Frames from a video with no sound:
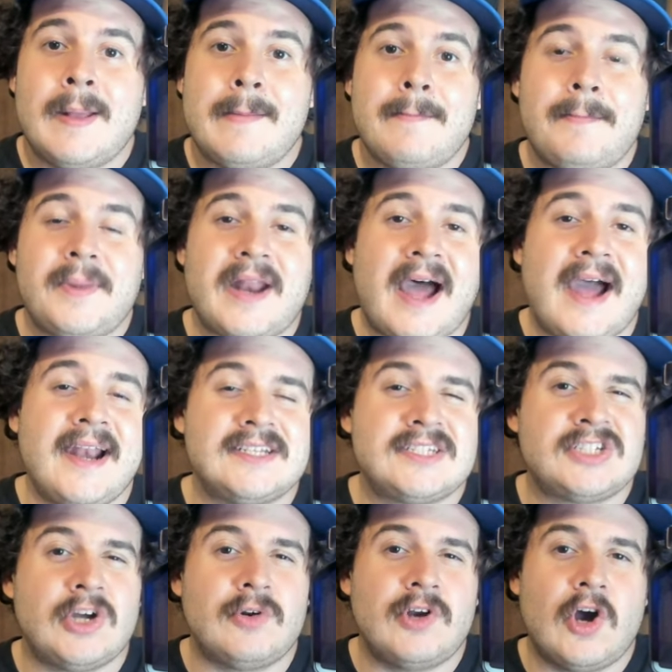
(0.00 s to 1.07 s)
But I
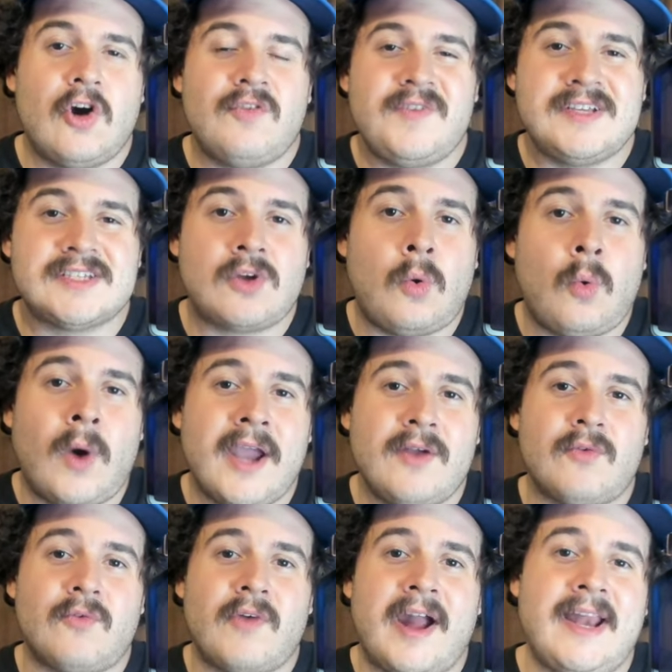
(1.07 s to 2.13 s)
just don't know if he's quite
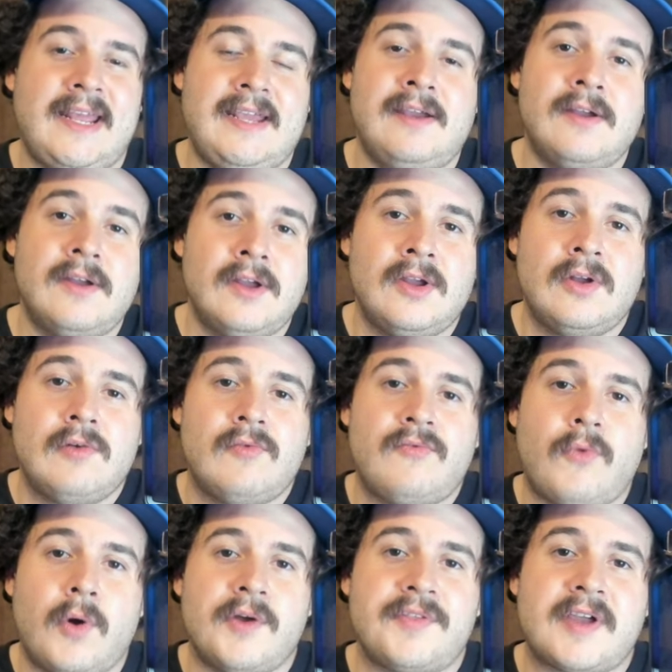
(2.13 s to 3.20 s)
ready
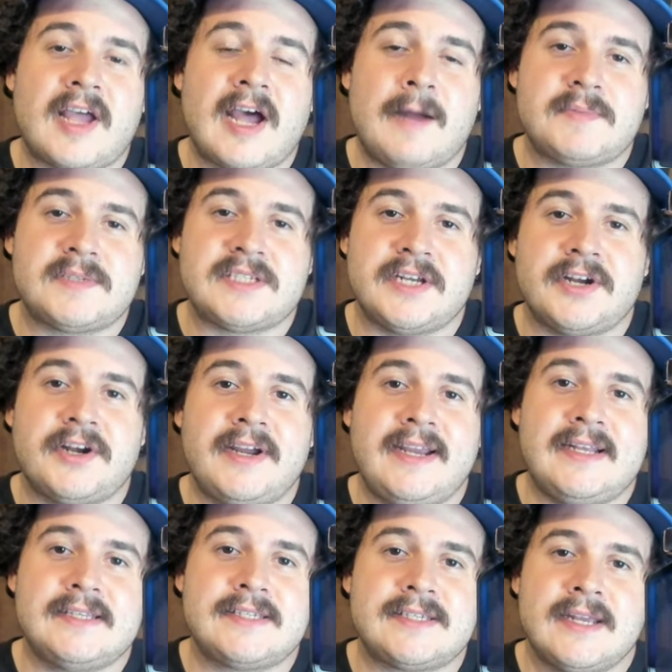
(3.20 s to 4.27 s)
for the Cup
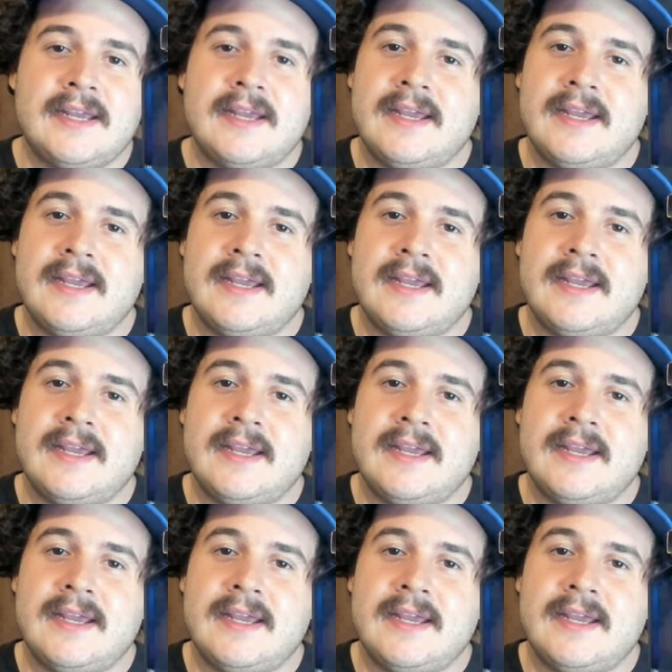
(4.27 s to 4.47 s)
Series.